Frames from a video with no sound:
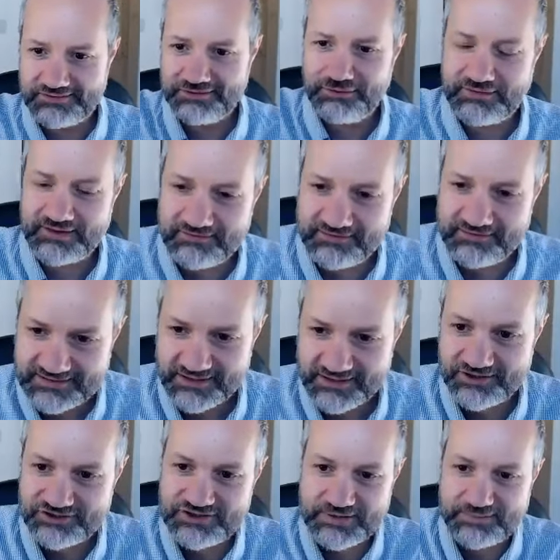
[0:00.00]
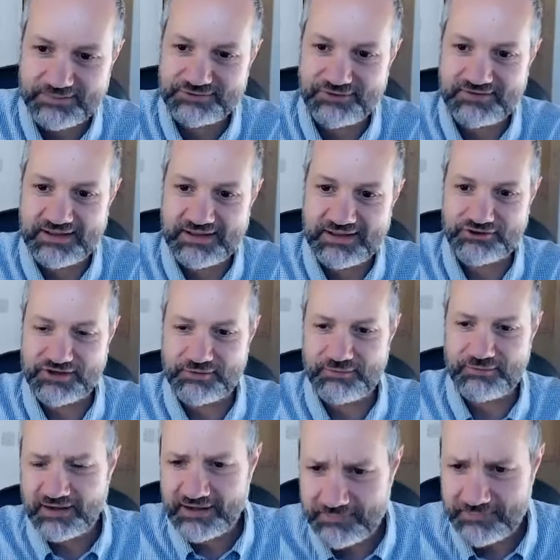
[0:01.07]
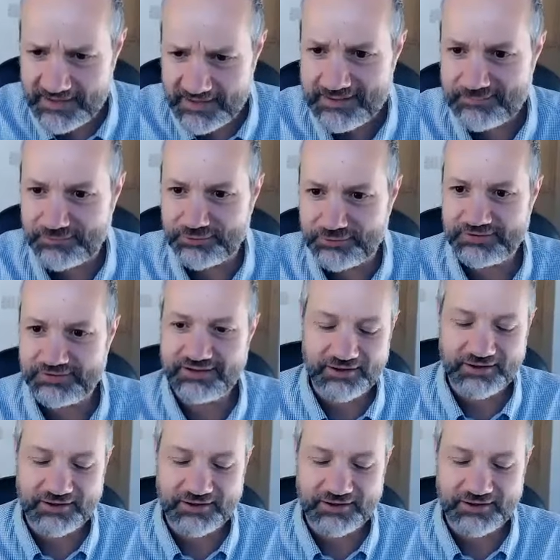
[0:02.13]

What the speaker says: do their internship or do their project with IBM or